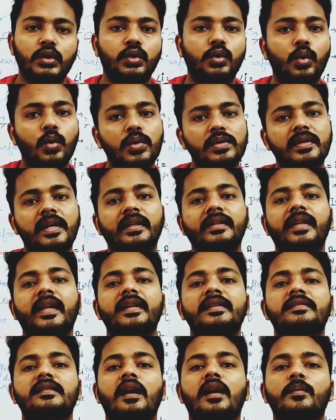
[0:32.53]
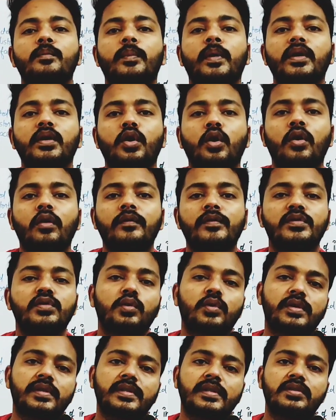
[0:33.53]
Those are the example of
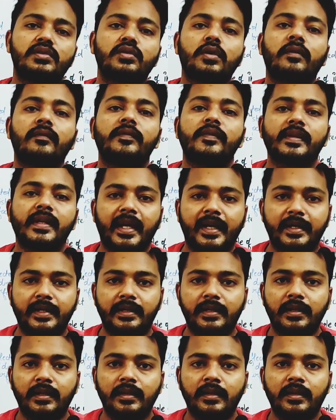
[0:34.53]
sources of light.